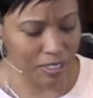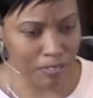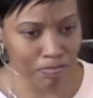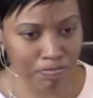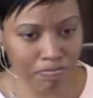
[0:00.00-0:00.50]

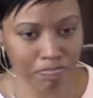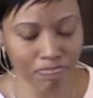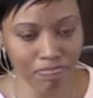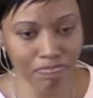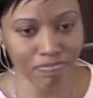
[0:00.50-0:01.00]

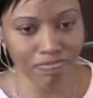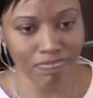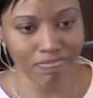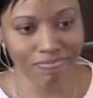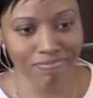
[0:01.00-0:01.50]

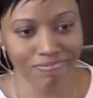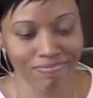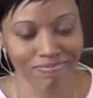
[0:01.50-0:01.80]
No one is speaking in this clip.